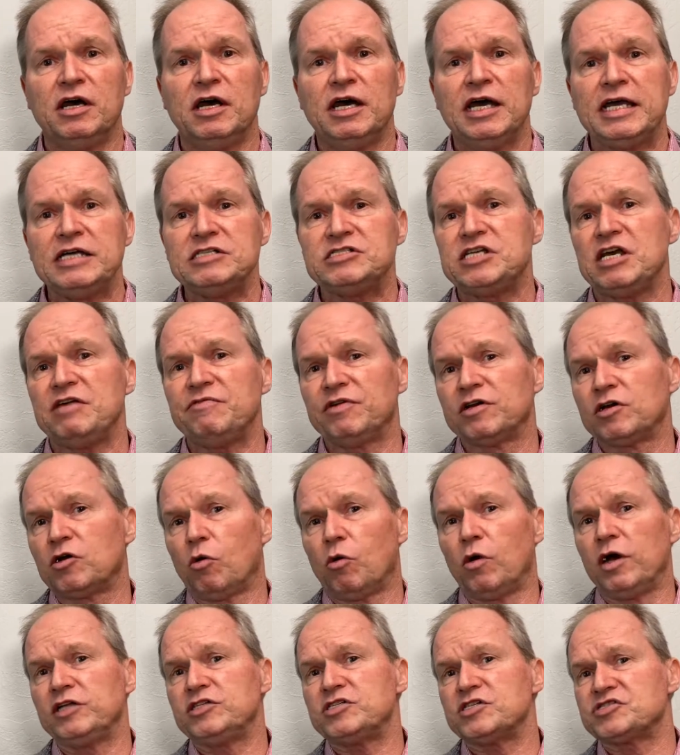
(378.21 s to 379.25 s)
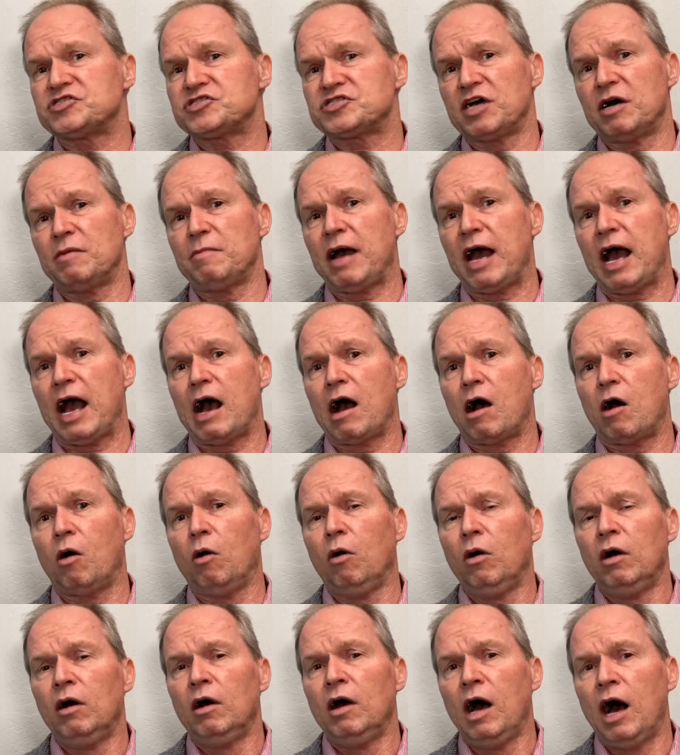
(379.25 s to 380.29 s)
He's even going to somehow
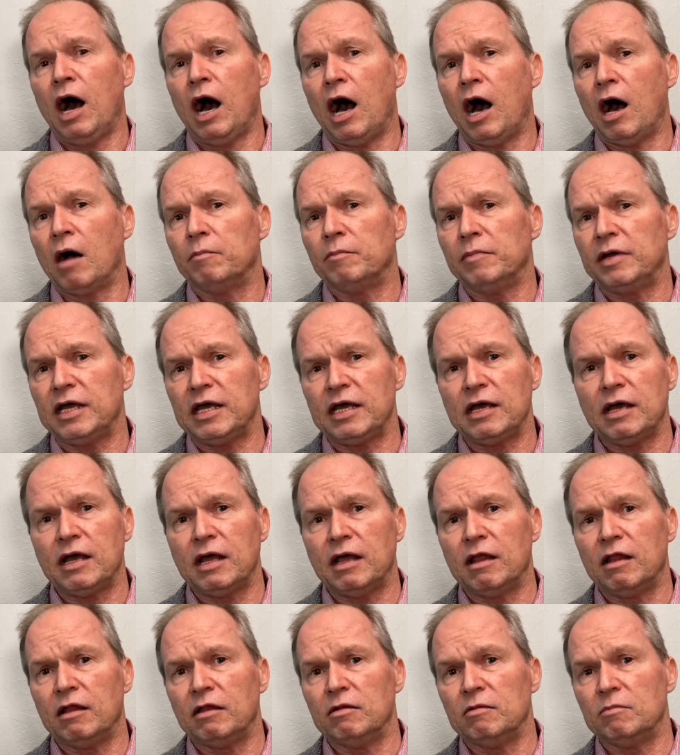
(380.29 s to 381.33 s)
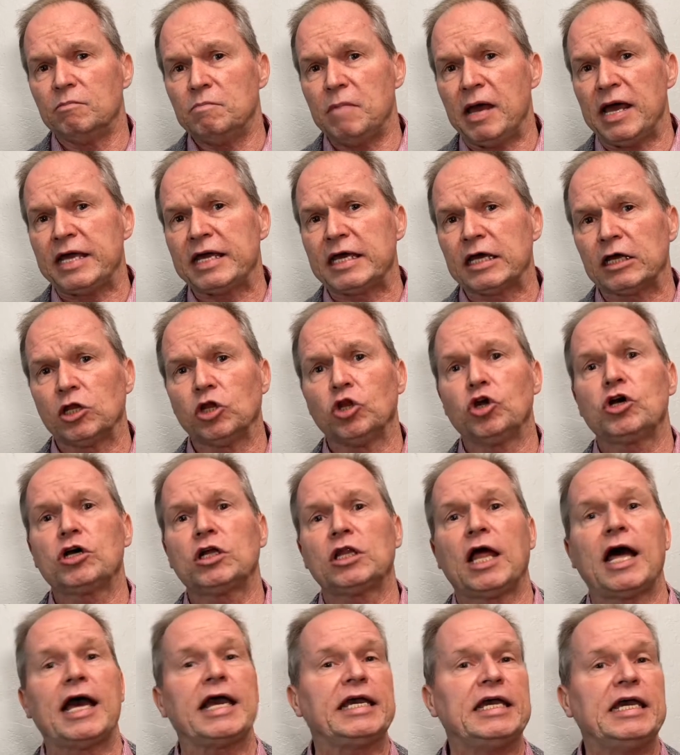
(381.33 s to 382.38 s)
um, make it look
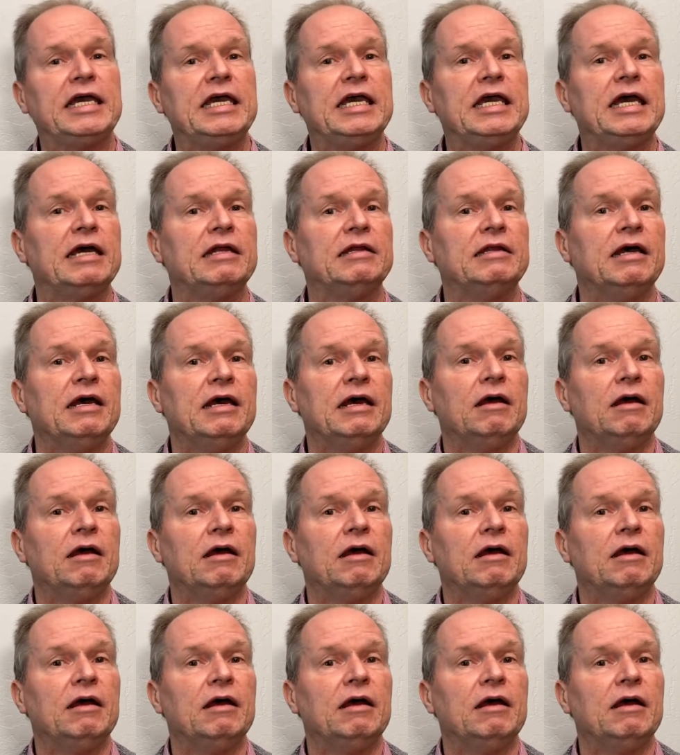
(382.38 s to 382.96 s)
like he had